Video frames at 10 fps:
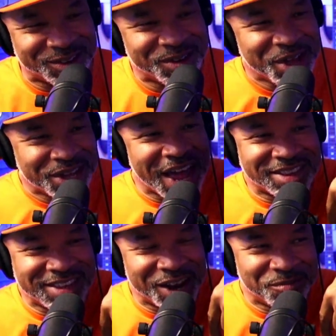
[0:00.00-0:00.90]
Y'all
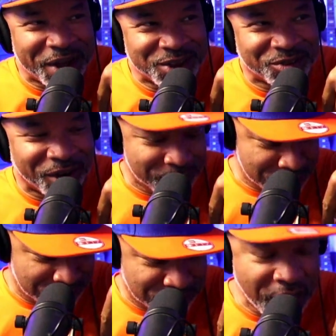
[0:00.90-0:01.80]
tell him Mike Cross.
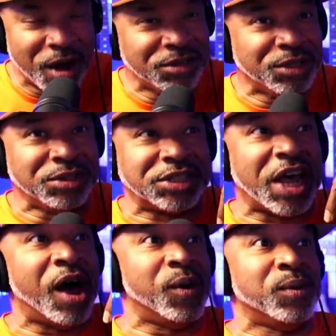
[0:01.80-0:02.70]
Told you
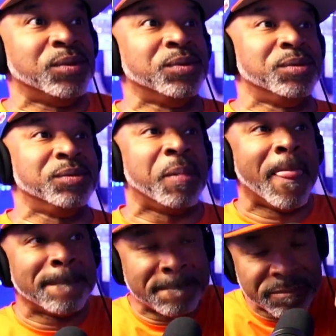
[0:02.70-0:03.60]

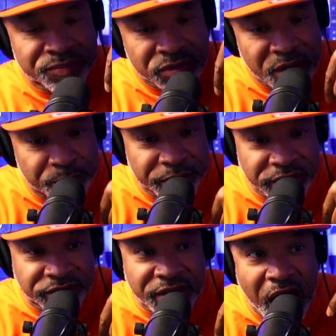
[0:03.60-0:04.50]
so. Peace
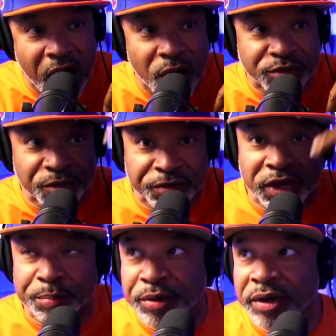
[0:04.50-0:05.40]
out. Don't forget,
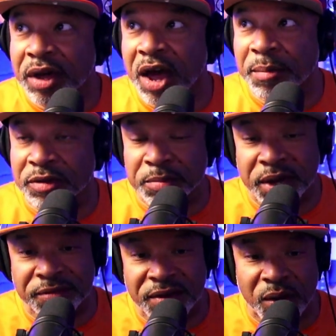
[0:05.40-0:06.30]
put in the comments, man, if
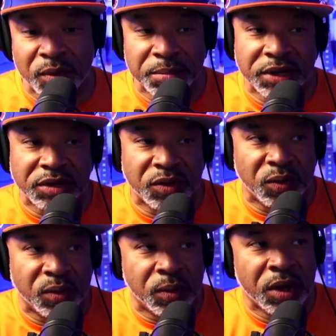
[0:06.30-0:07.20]
y'all want me to
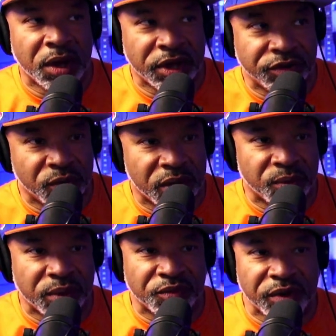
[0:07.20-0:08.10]
do a duet with
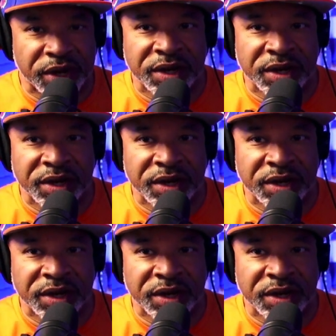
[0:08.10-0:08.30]
Ren.